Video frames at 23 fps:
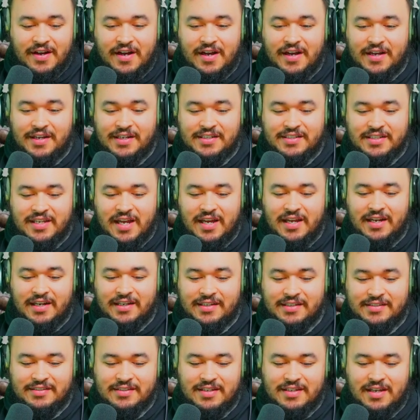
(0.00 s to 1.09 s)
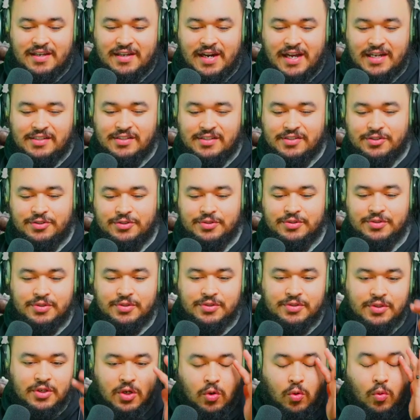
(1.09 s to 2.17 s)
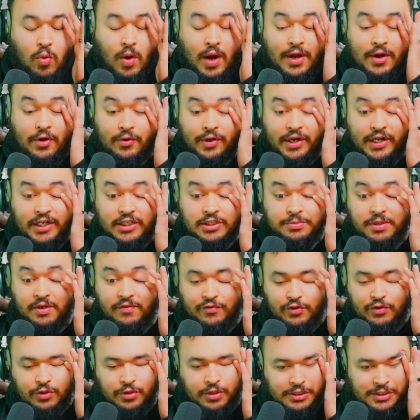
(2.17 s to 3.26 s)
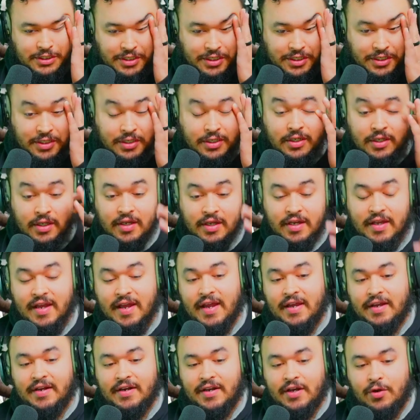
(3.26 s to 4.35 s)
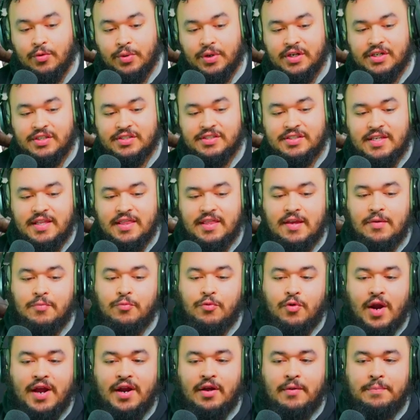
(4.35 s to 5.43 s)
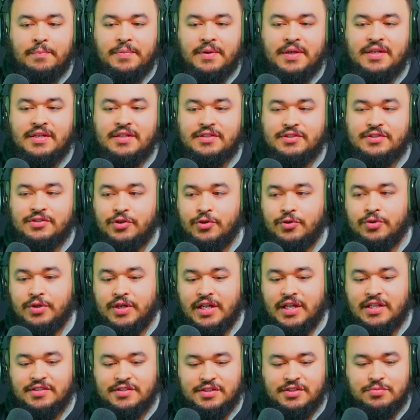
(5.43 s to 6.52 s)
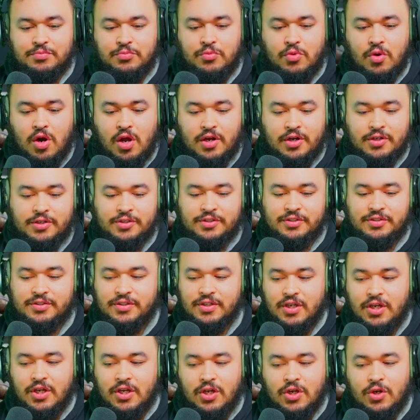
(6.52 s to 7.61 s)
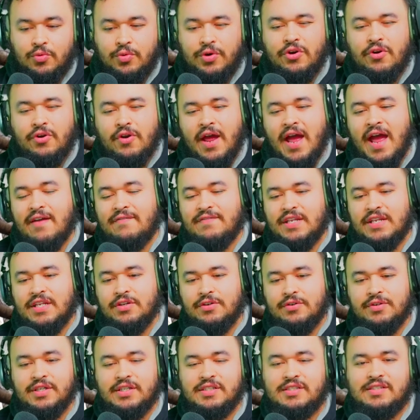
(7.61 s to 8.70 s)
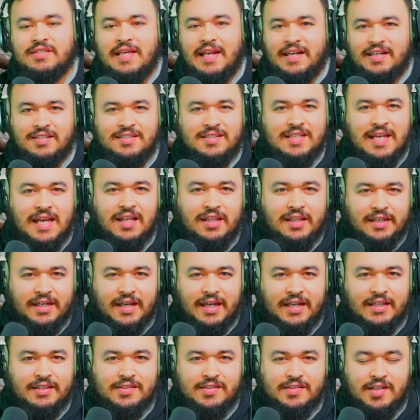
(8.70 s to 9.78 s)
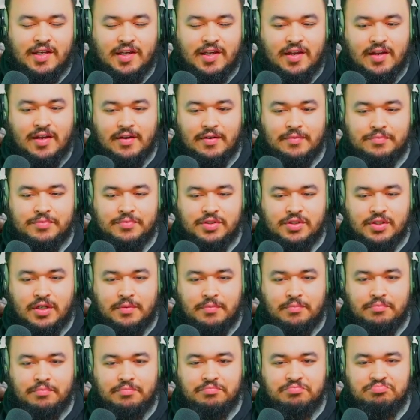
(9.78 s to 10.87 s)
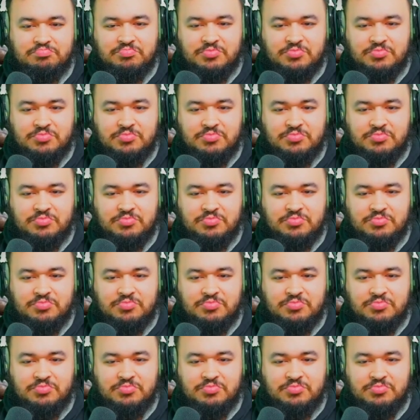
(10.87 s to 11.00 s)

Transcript: He's got his nice little wide arrangement of units here. And we're going to send them right up in to go against these marauders. We don't have any units that excel against some,